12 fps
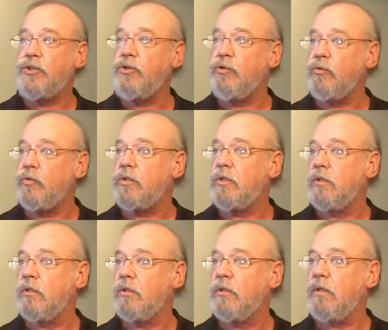his
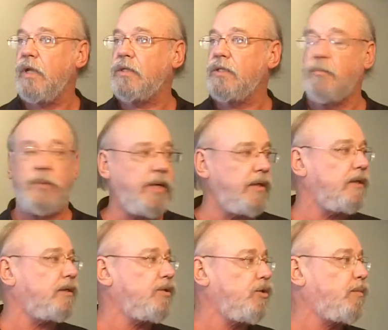shoes as he played
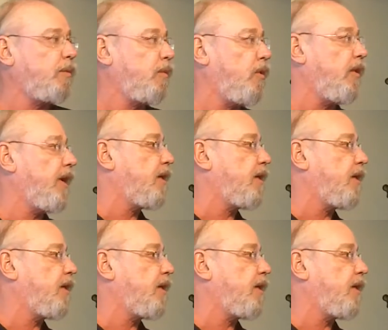in the Super Bowl